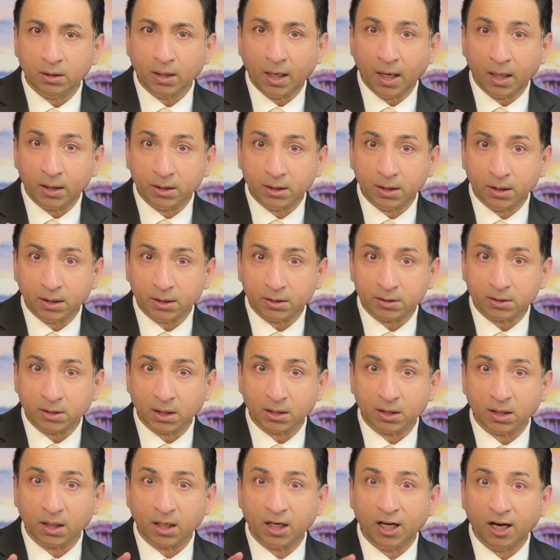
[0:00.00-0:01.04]
areas
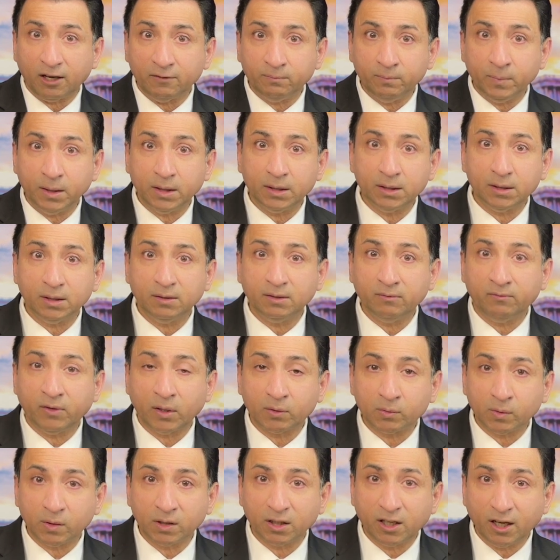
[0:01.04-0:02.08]
that the
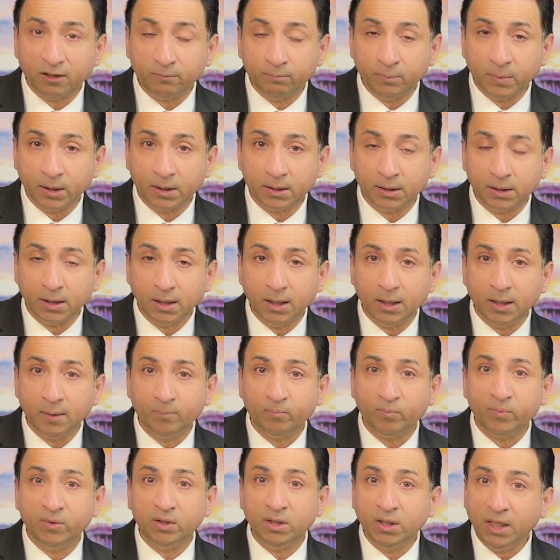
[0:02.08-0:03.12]
federal government,
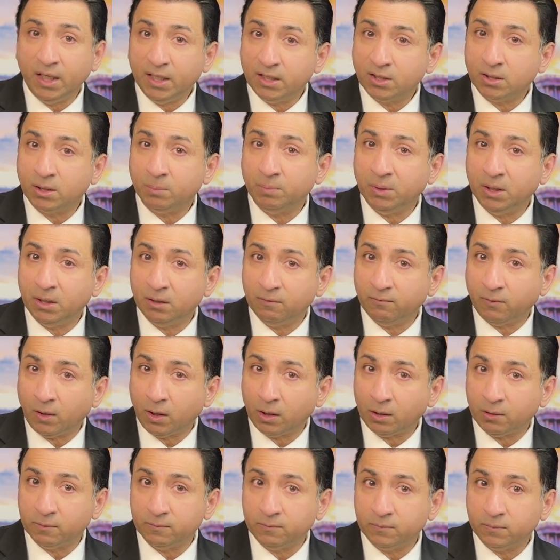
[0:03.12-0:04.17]
needs to be
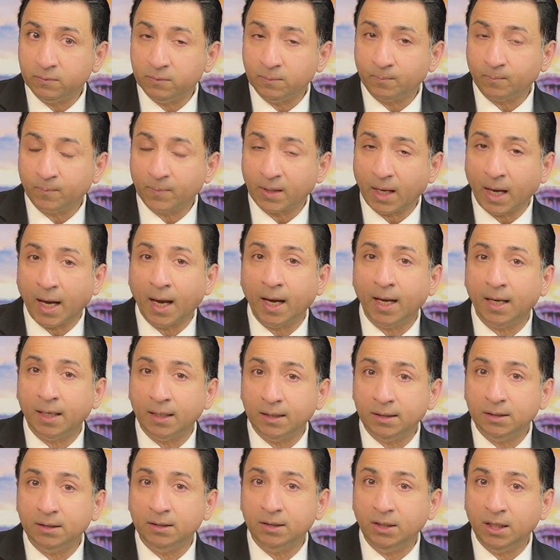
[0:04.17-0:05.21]
involved
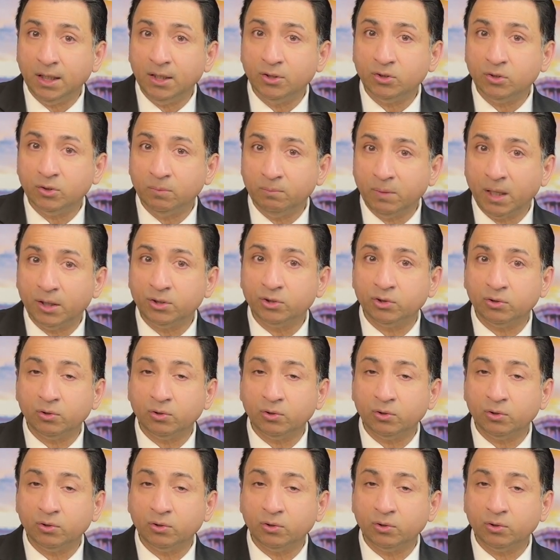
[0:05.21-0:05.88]
and needs to make